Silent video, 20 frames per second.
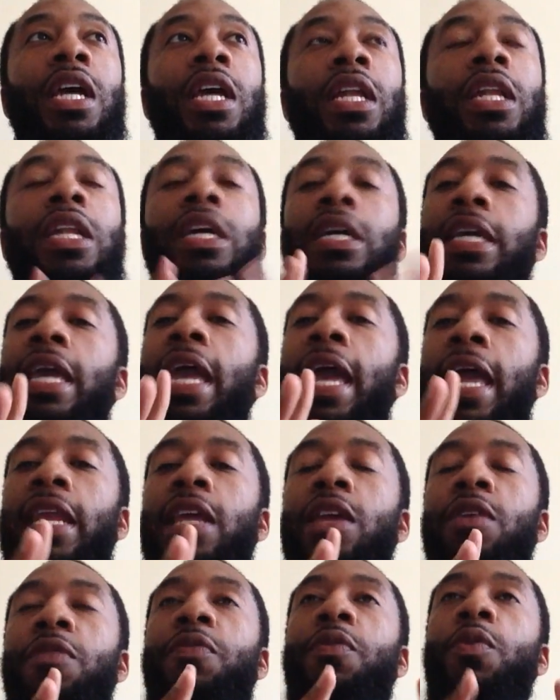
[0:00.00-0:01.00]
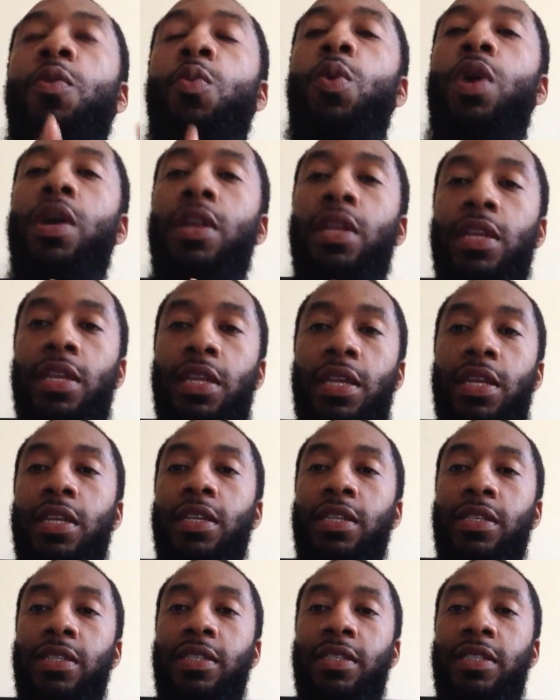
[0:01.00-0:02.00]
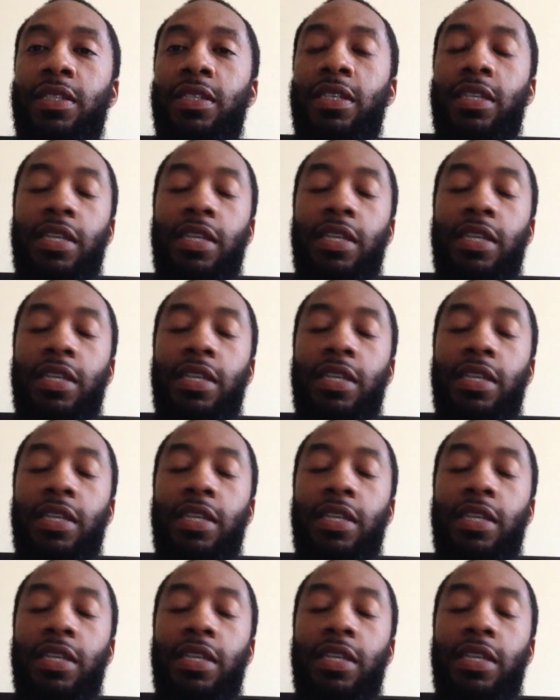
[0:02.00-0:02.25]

look at it for what it is.